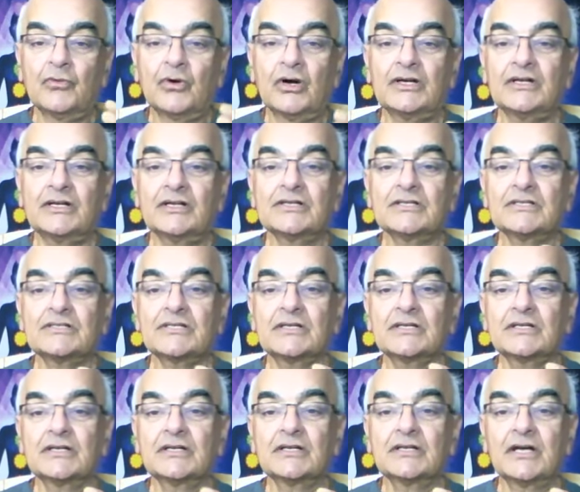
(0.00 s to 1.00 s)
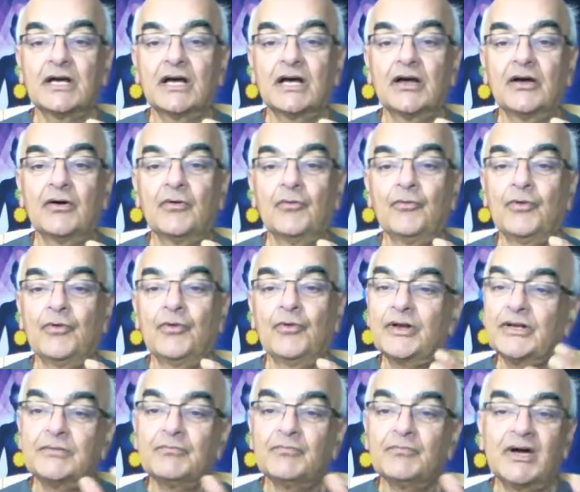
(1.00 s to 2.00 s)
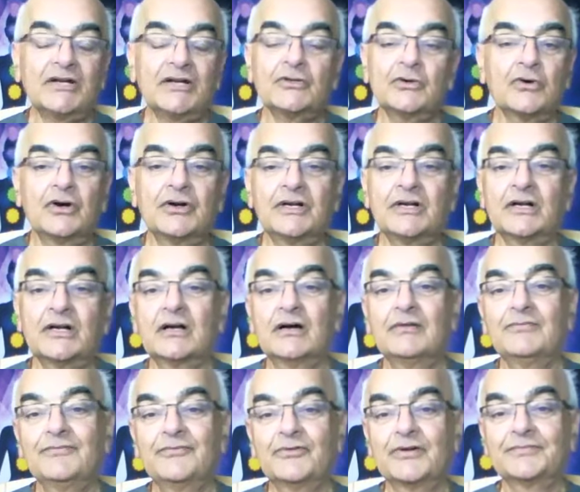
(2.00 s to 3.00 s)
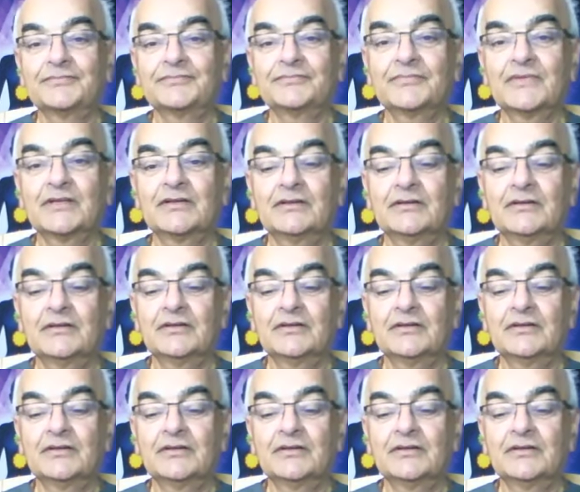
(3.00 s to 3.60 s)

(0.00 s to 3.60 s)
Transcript: where did mitochondria come from?